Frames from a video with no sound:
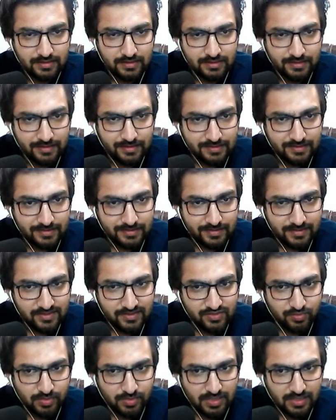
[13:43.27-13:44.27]

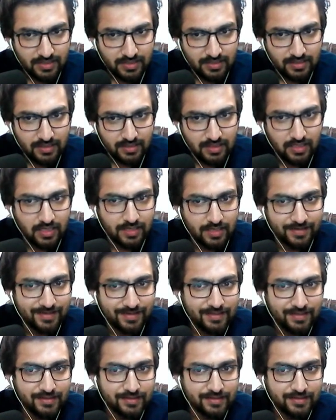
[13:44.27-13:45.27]
decreased by or
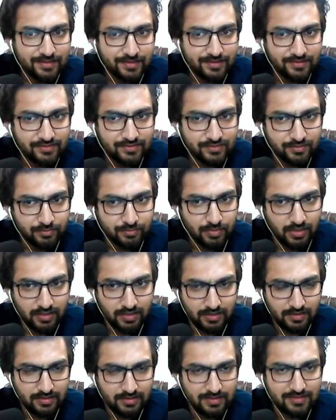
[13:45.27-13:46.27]
increased
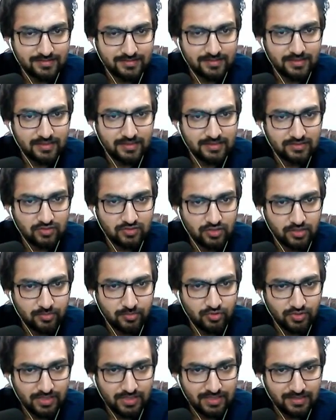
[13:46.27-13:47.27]
by, let's say, let's talk
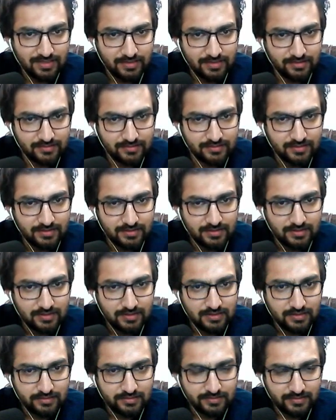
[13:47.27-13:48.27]
about increase.
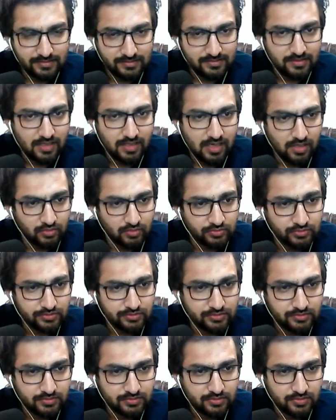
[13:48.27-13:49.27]
This is a
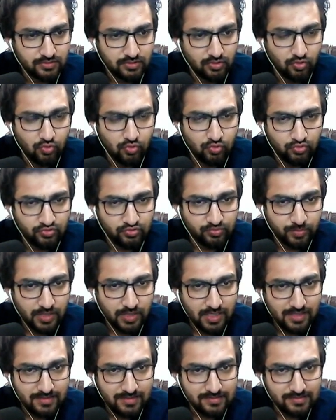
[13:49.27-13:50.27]
house whose
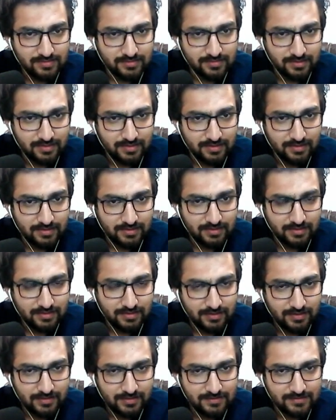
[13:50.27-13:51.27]
price
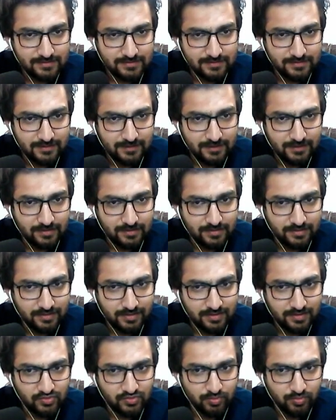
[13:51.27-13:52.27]
is
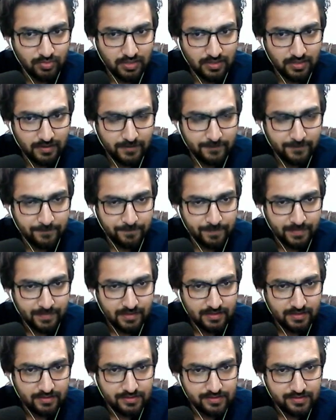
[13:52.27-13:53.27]
increased by
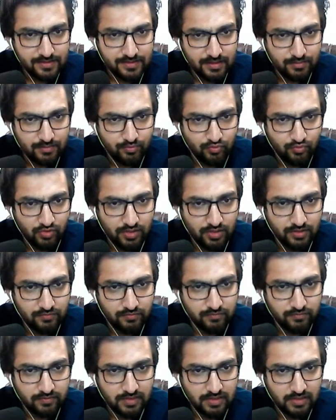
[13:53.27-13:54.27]

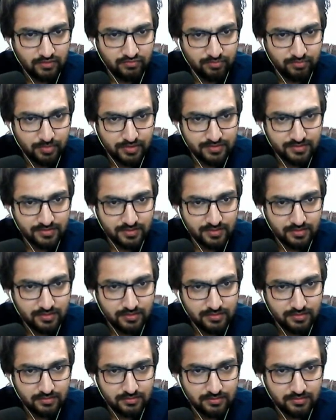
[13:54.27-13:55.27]
10.5%.
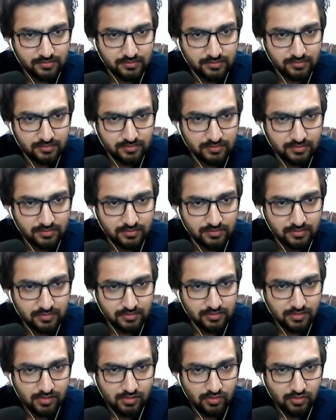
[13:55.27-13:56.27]

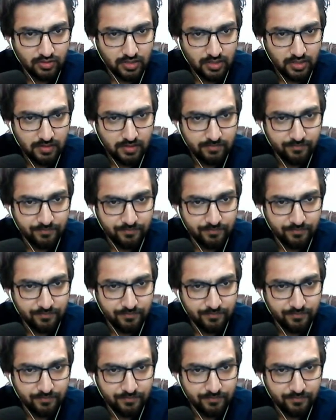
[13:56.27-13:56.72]
Okay,